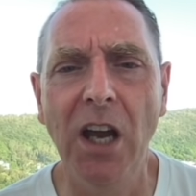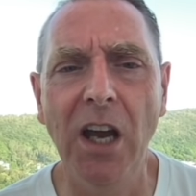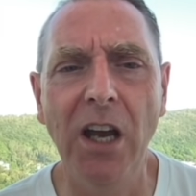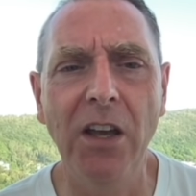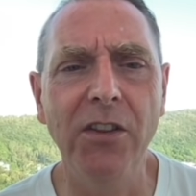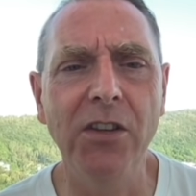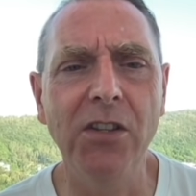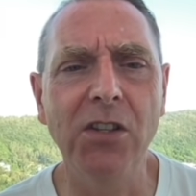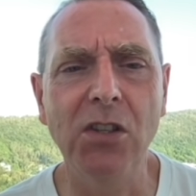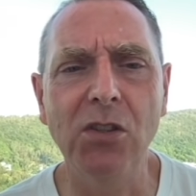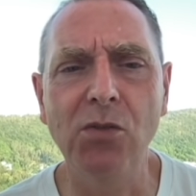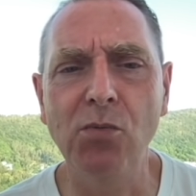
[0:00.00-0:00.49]

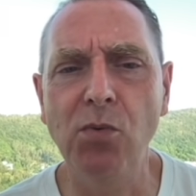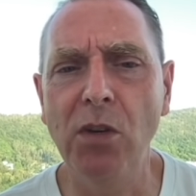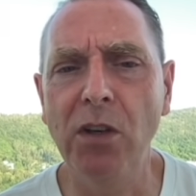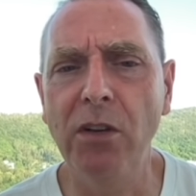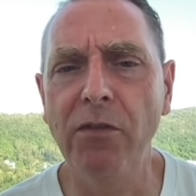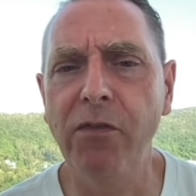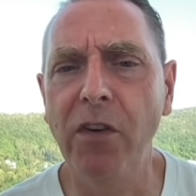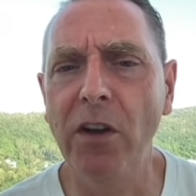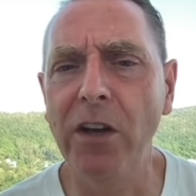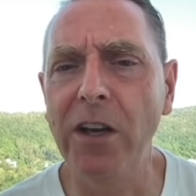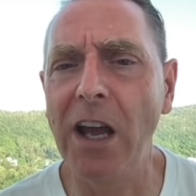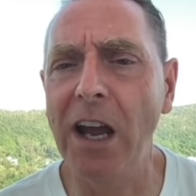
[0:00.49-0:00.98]
This is really
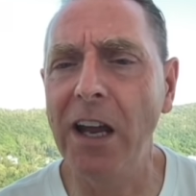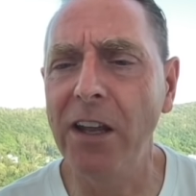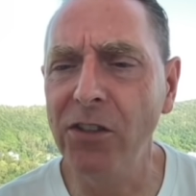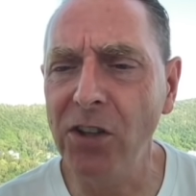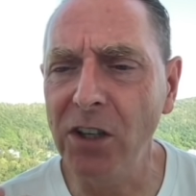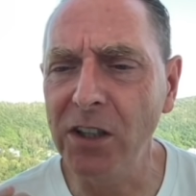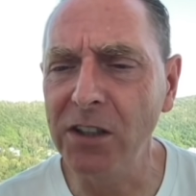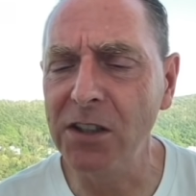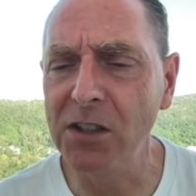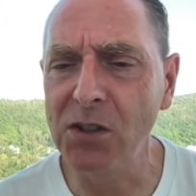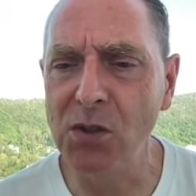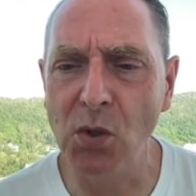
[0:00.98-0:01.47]
funny. I
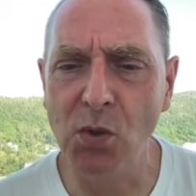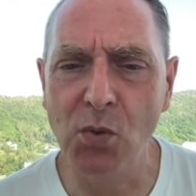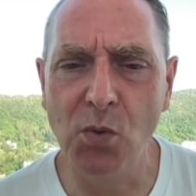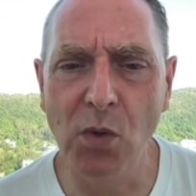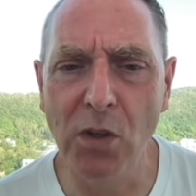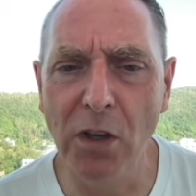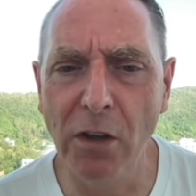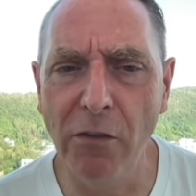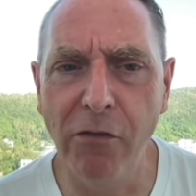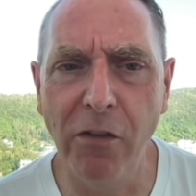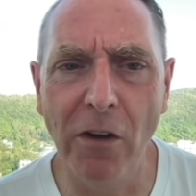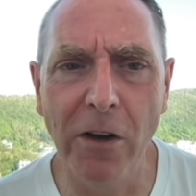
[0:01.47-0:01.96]
thought this was
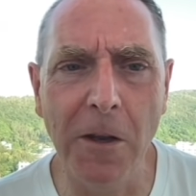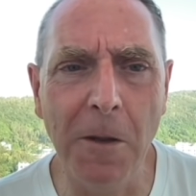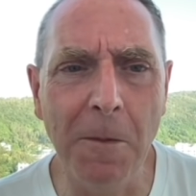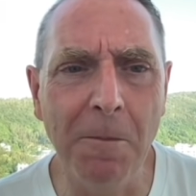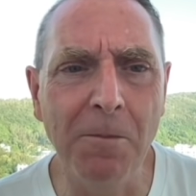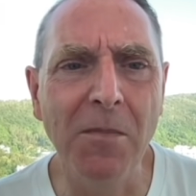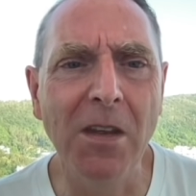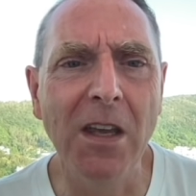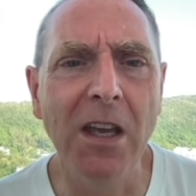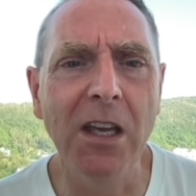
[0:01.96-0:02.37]
really funny.